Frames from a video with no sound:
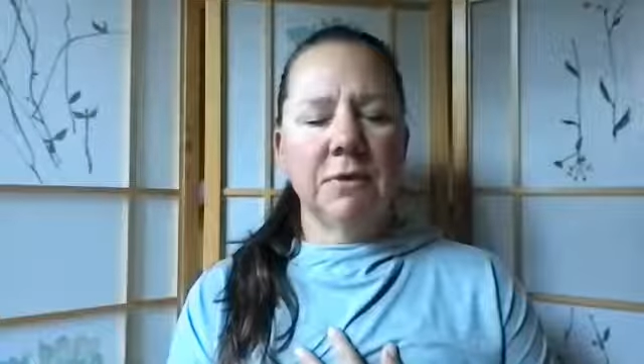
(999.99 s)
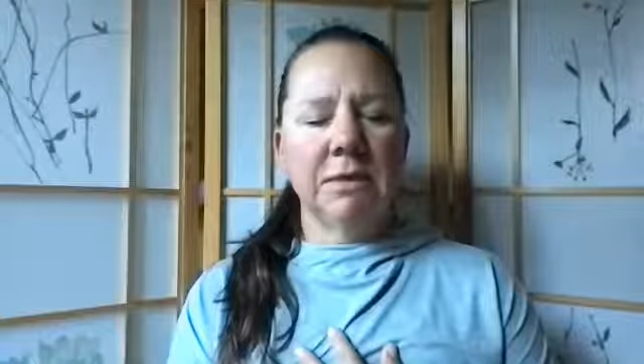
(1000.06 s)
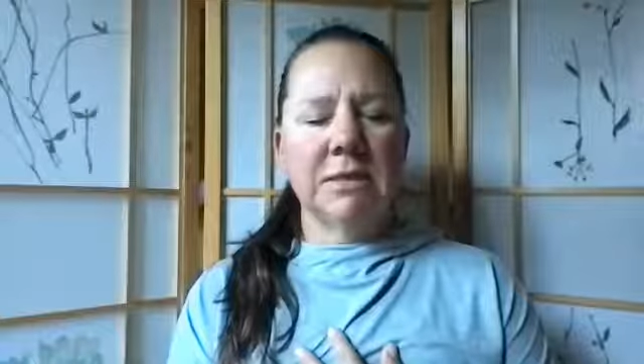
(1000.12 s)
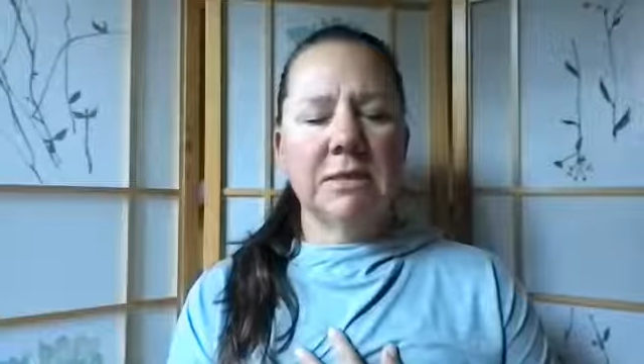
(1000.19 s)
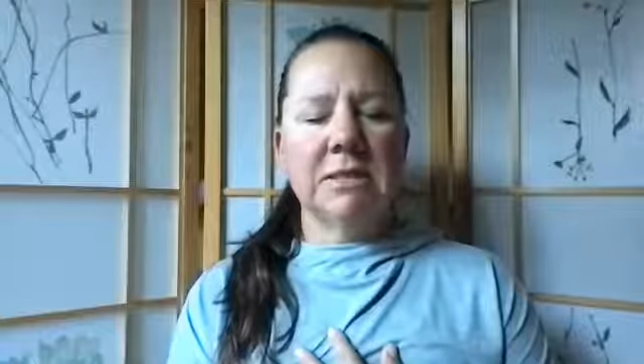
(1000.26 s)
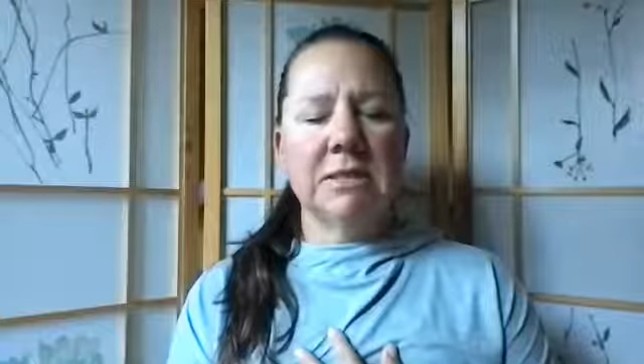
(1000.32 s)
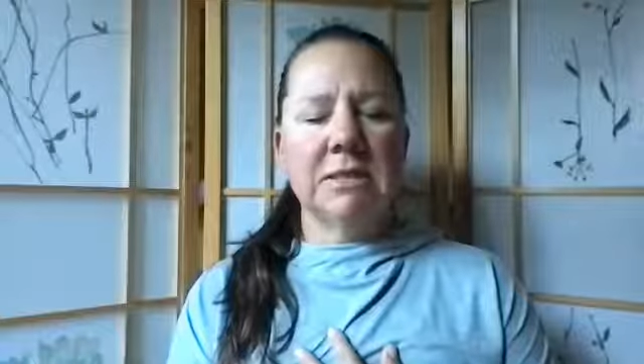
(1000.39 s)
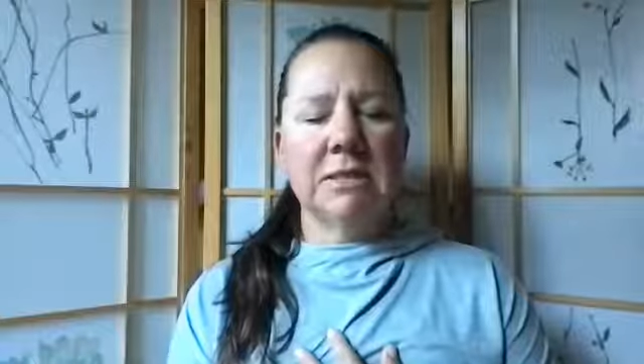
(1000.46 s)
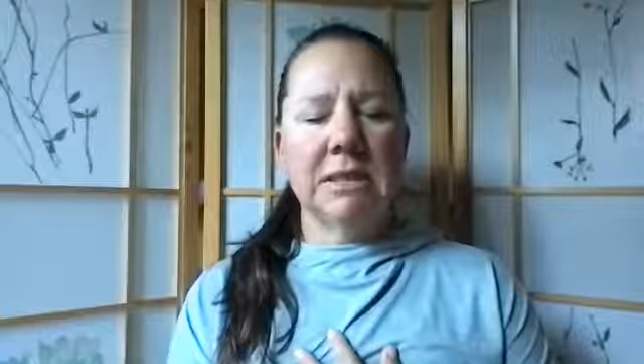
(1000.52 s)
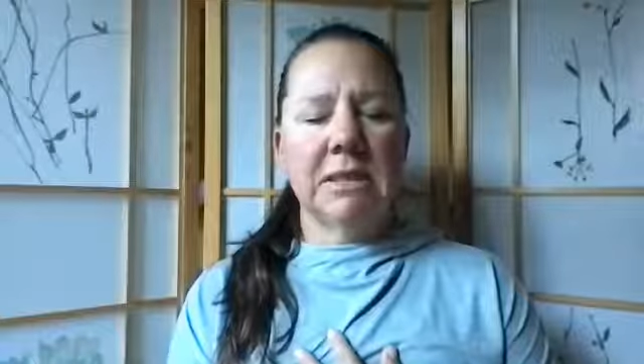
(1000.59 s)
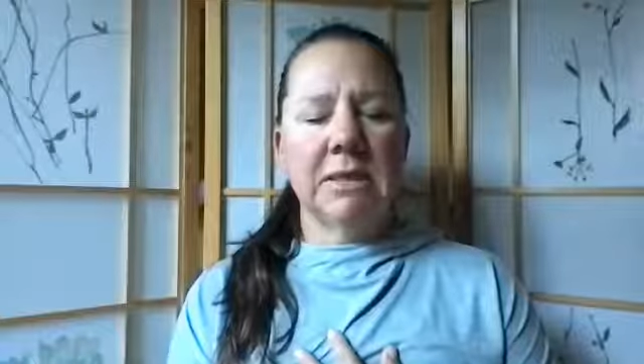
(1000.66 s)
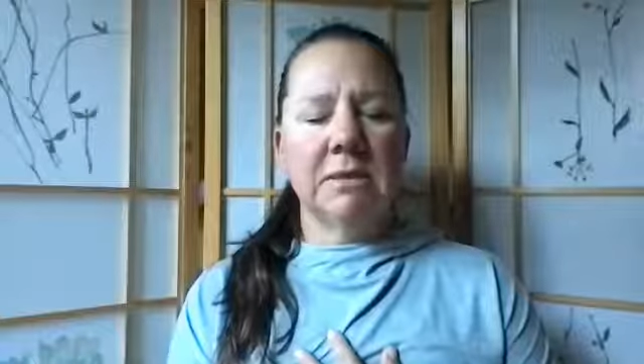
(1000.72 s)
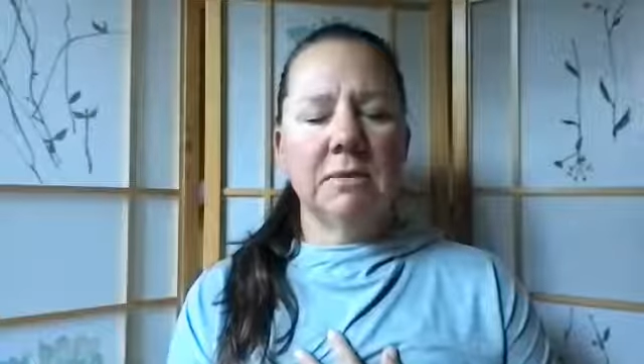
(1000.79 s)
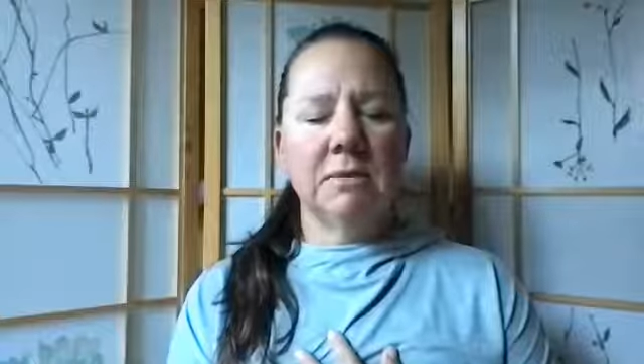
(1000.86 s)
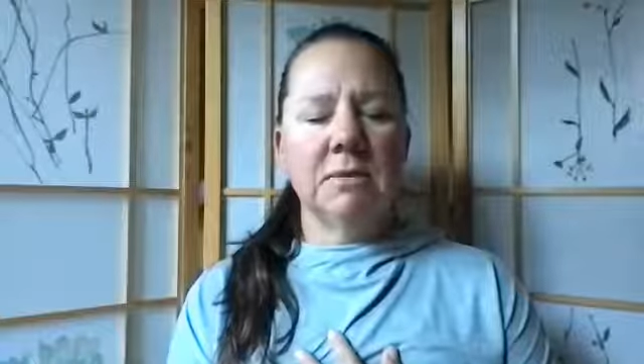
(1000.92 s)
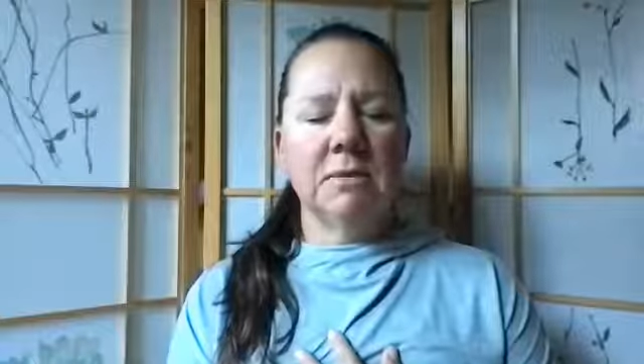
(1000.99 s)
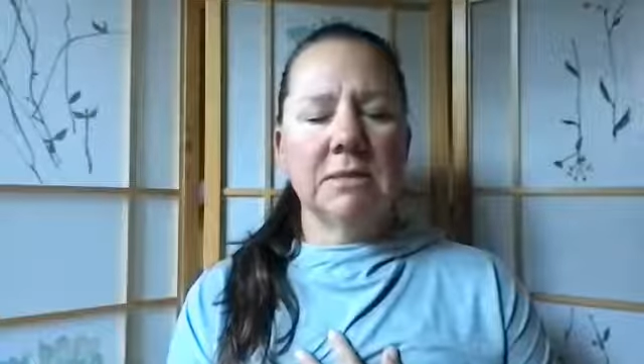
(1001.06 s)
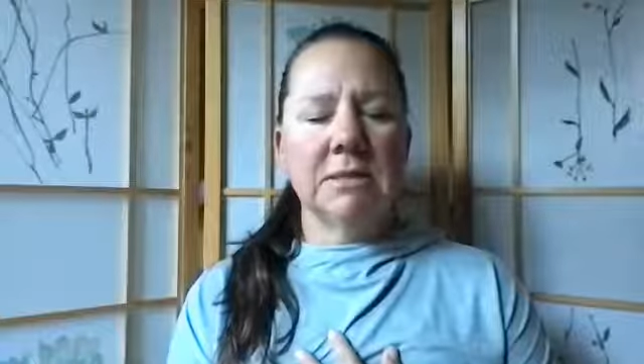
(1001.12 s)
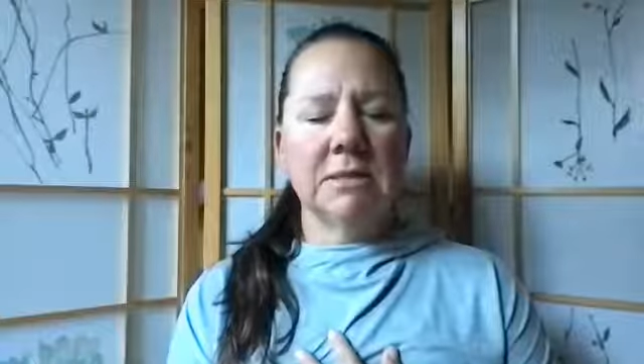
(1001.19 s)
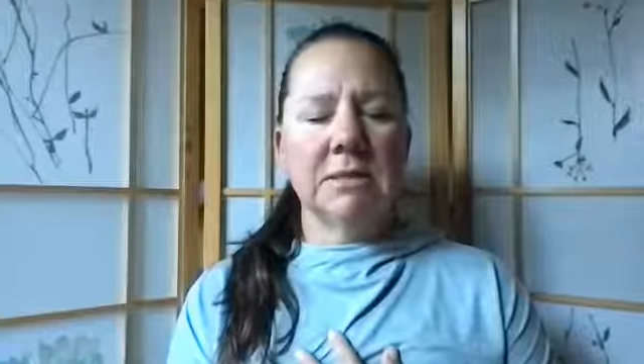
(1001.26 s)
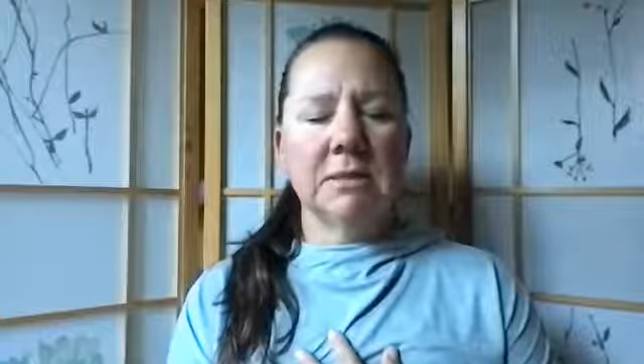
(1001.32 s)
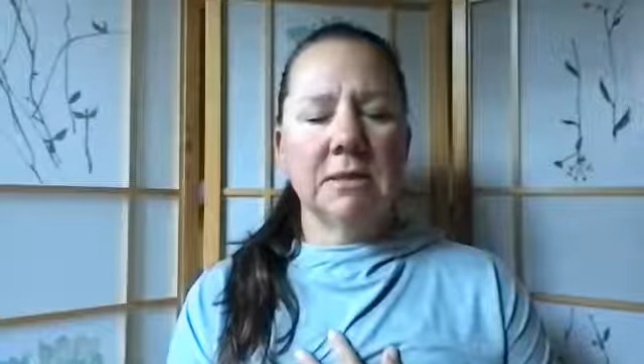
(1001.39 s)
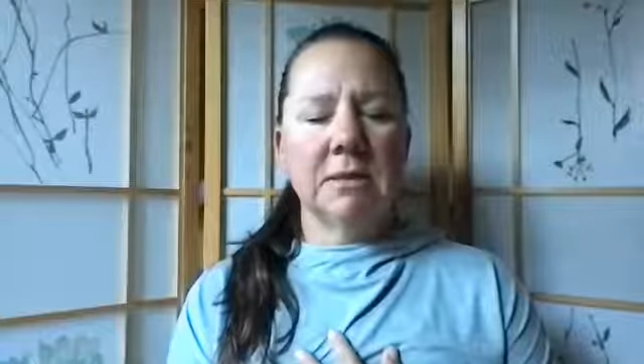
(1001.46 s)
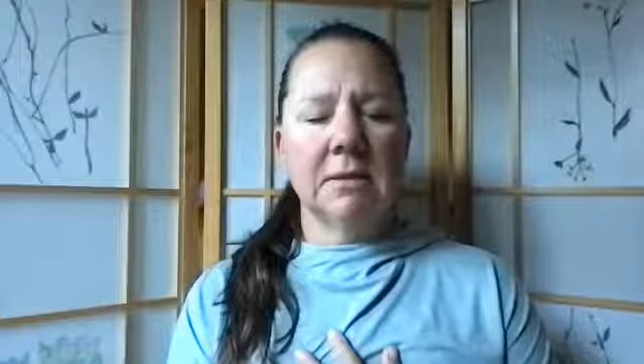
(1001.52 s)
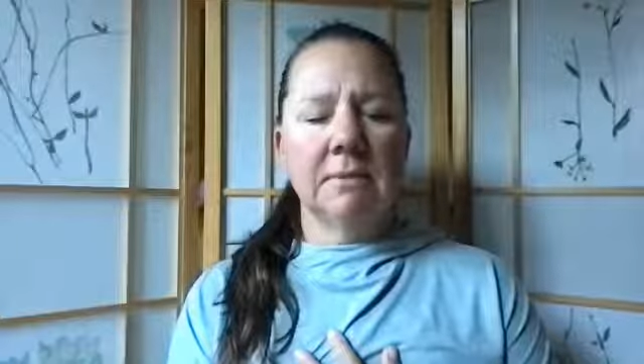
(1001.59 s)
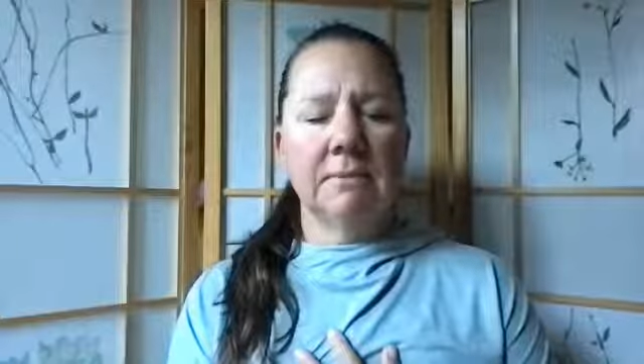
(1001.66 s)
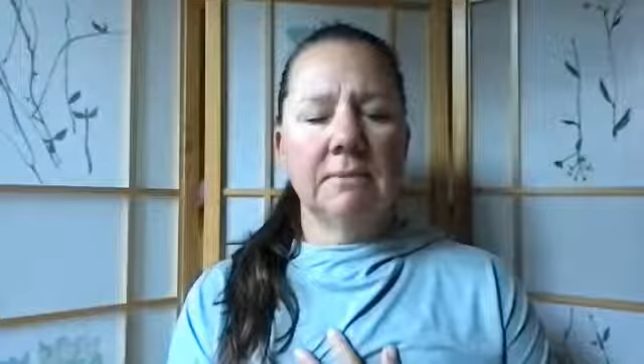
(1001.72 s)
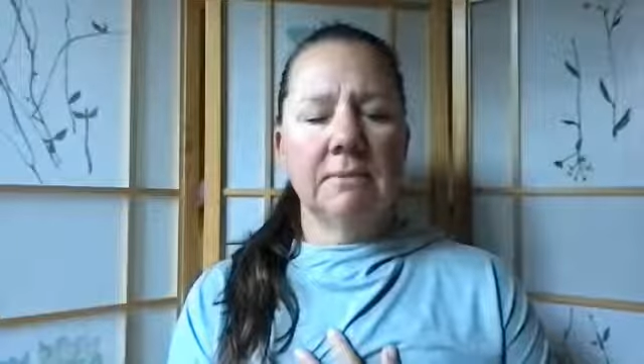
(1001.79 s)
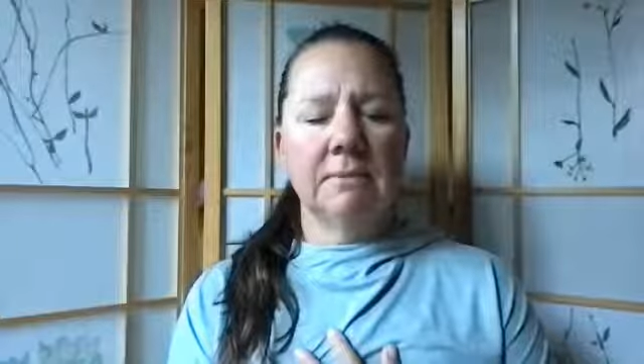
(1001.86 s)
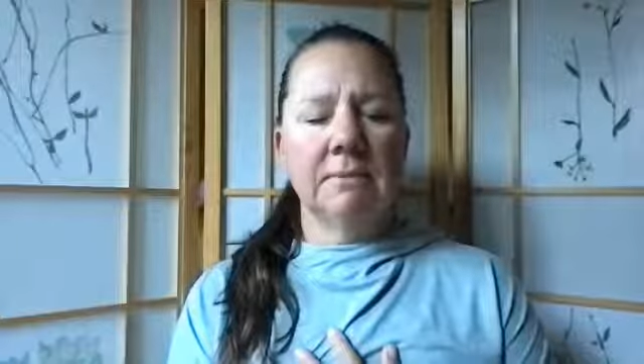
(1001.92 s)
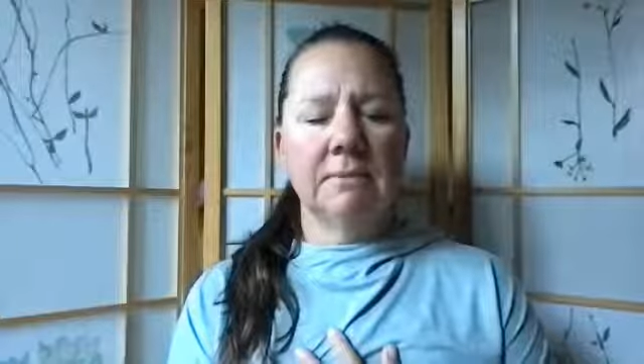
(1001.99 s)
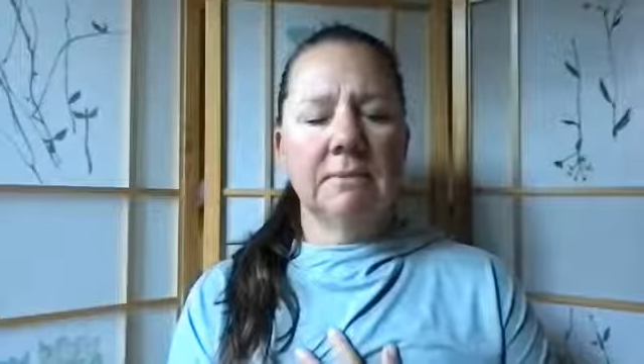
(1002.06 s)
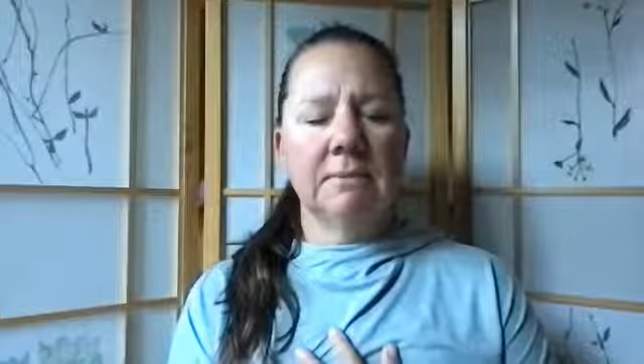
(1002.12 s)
for insight, wisdom,